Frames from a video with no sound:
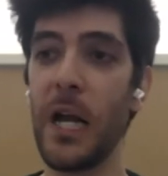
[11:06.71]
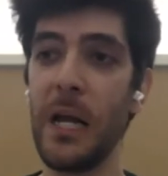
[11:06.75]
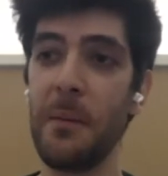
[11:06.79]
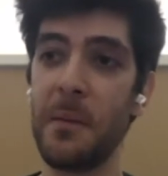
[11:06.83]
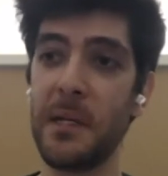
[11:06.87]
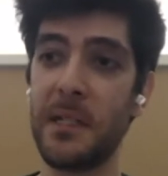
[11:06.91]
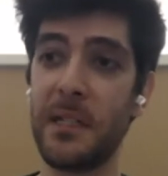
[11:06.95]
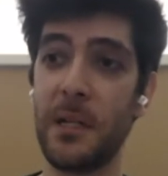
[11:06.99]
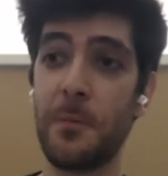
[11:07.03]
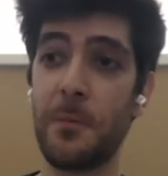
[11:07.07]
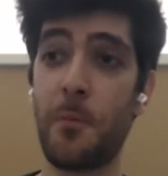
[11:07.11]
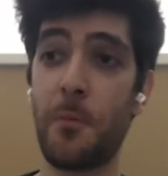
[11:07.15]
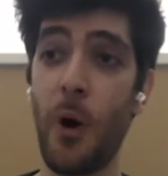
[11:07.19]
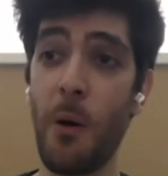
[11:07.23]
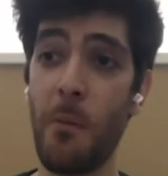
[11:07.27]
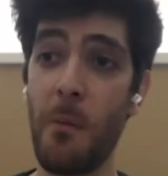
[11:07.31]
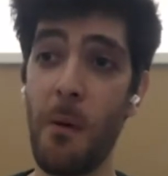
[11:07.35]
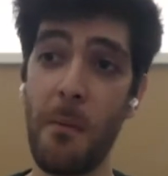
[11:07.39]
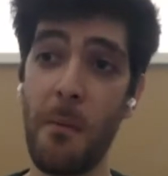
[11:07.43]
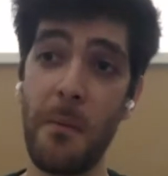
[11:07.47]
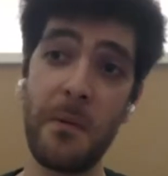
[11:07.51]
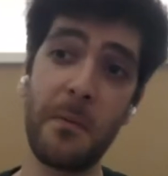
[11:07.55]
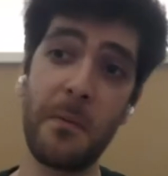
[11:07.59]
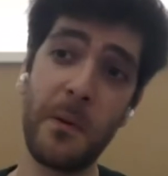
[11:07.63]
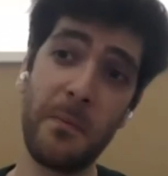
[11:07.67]
a bit more
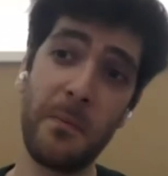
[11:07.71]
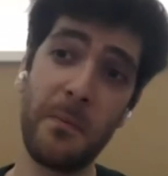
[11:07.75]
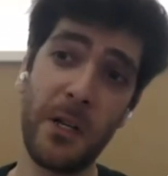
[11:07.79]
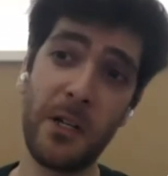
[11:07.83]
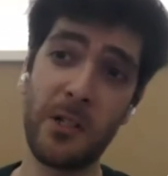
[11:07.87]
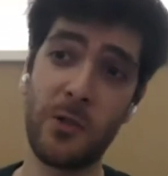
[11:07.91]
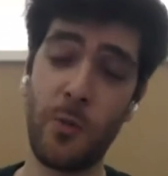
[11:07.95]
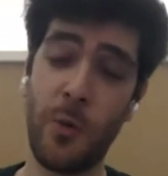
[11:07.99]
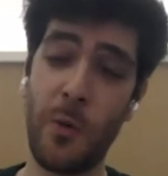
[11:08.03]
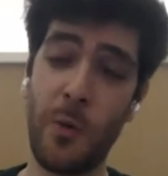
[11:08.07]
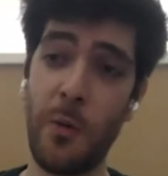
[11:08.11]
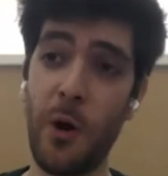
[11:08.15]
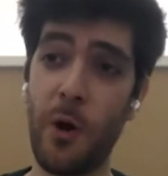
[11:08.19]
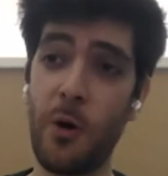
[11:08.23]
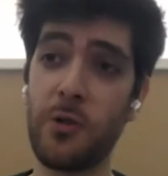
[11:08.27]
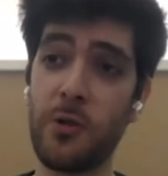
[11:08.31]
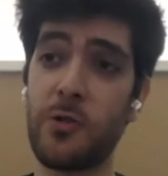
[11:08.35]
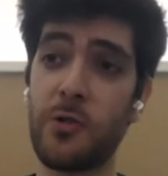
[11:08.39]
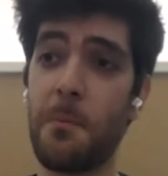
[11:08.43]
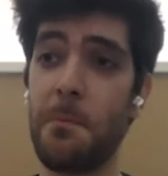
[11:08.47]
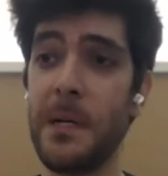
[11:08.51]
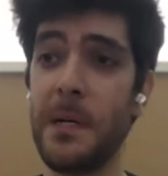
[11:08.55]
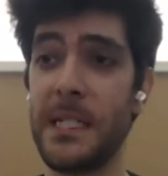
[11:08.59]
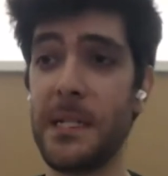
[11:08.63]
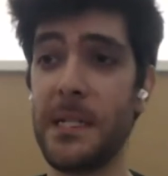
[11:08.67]
limited, probably
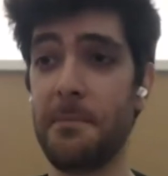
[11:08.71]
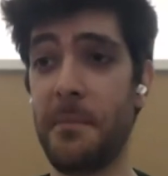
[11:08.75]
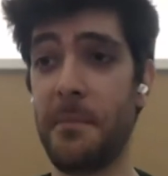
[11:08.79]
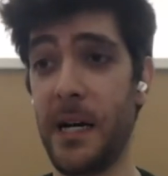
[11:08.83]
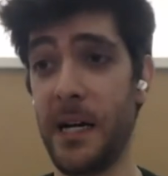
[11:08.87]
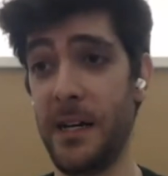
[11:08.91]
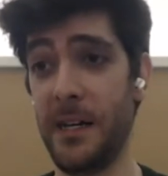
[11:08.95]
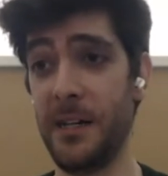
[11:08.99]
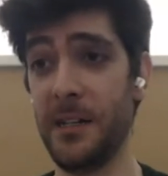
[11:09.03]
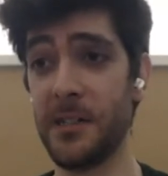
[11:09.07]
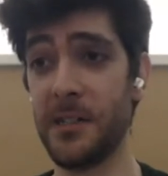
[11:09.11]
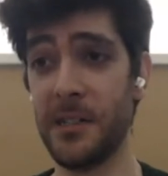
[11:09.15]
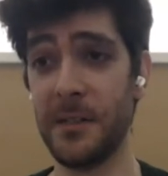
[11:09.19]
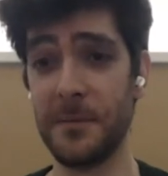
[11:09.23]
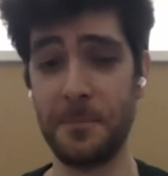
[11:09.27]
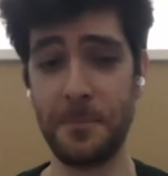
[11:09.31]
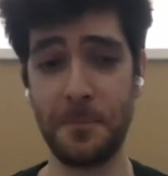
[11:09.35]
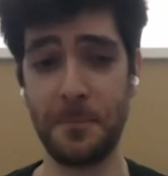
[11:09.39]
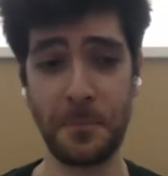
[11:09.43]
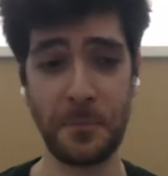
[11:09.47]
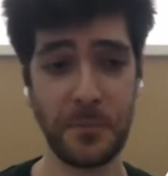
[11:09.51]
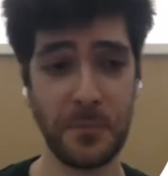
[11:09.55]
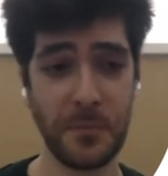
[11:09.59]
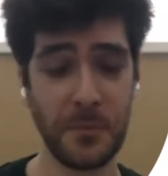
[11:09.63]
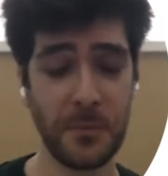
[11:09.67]
because we were also bitten by
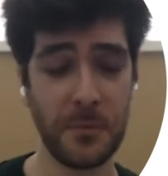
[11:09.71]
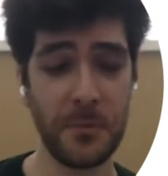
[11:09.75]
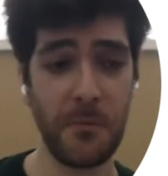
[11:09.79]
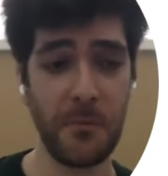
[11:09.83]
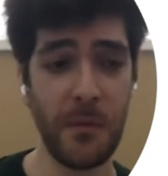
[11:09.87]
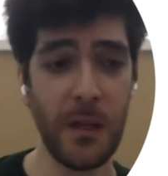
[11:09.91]
this.